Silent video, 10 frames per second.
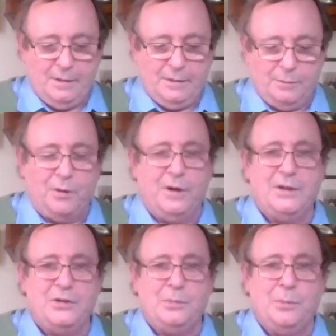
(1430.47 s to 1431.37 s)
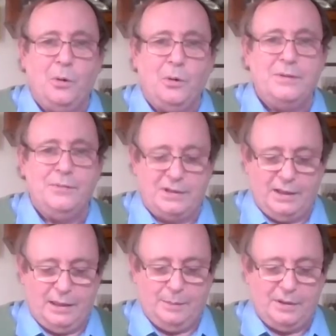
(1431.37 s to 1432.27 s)
Reuters reports of the
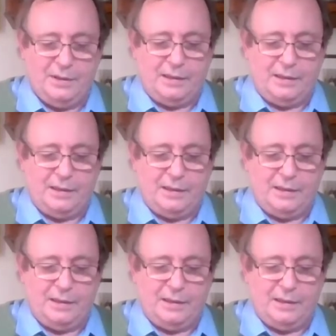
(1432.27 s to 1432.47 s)
time,